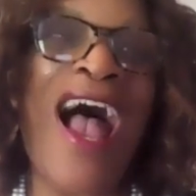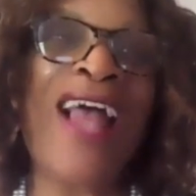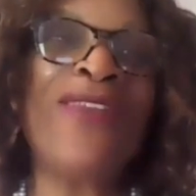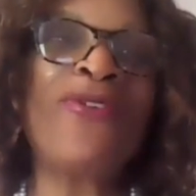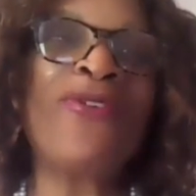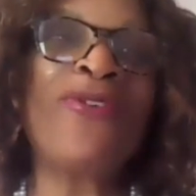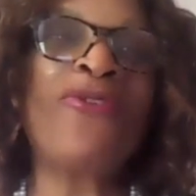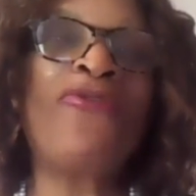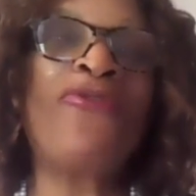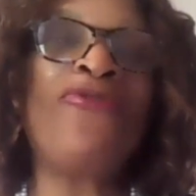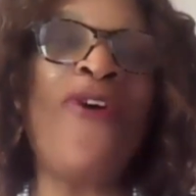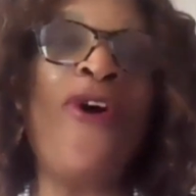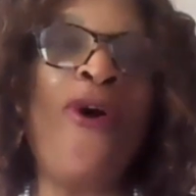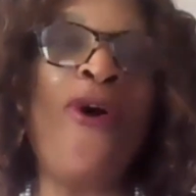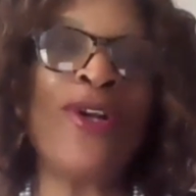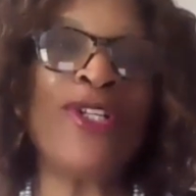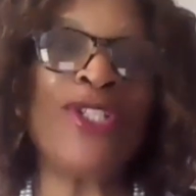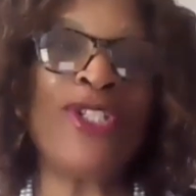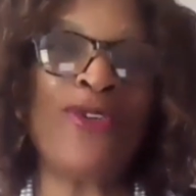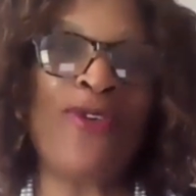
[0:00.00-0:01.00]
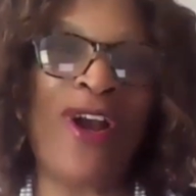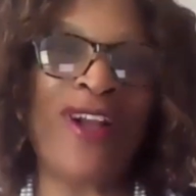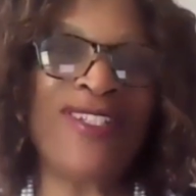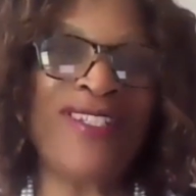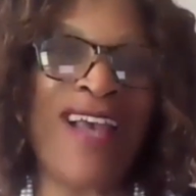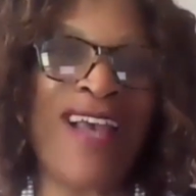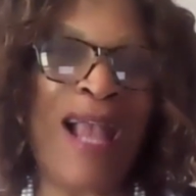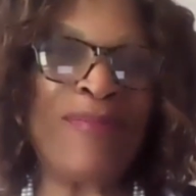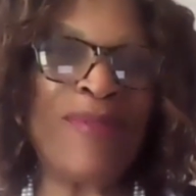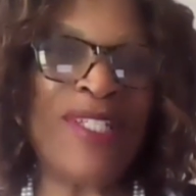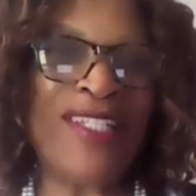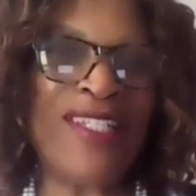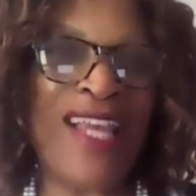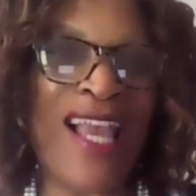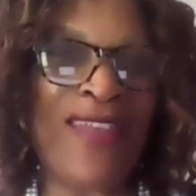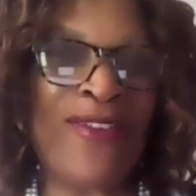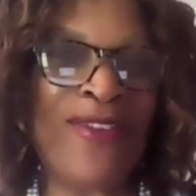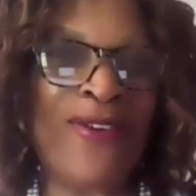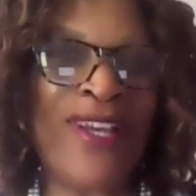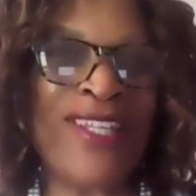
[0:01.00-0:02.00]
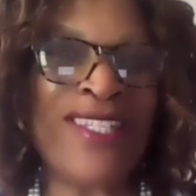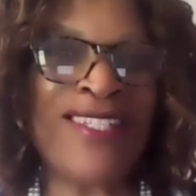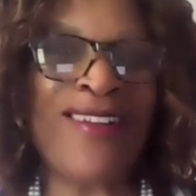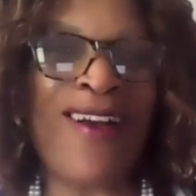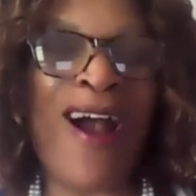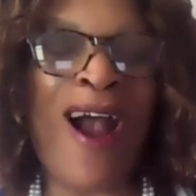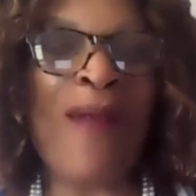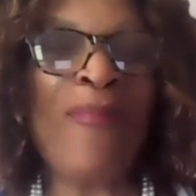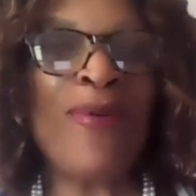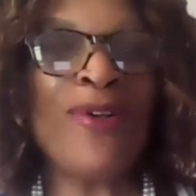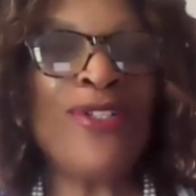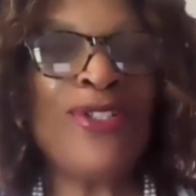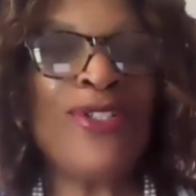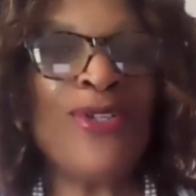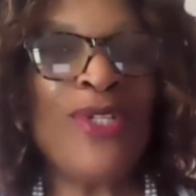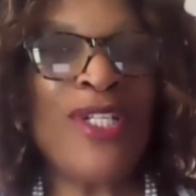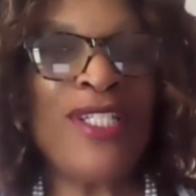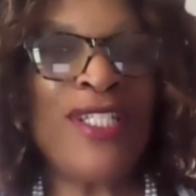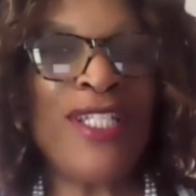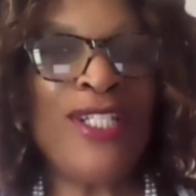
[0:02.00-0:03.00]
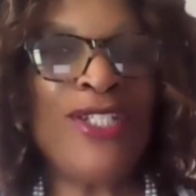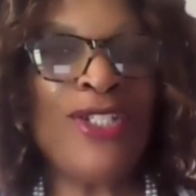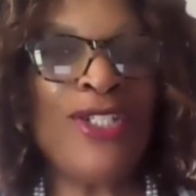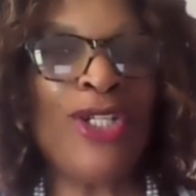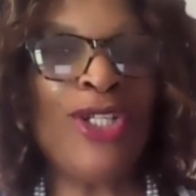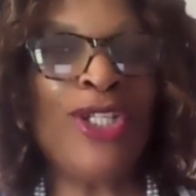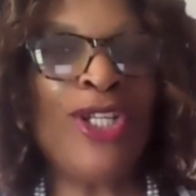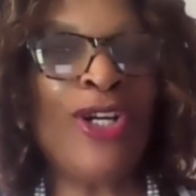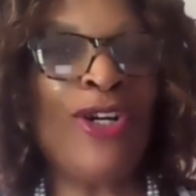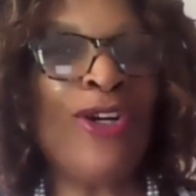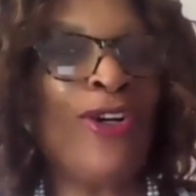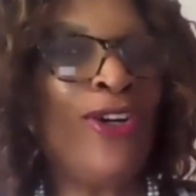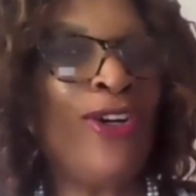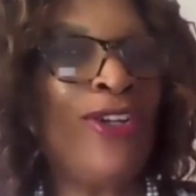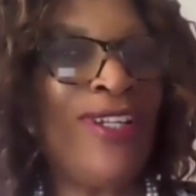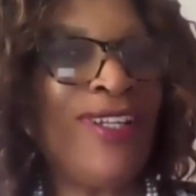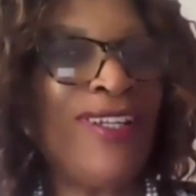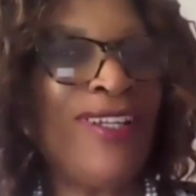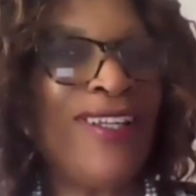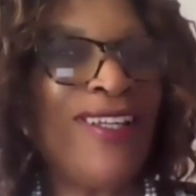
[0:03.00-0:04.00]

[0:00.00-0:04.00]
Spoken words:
I look forward to our time together as an opportunity to learn,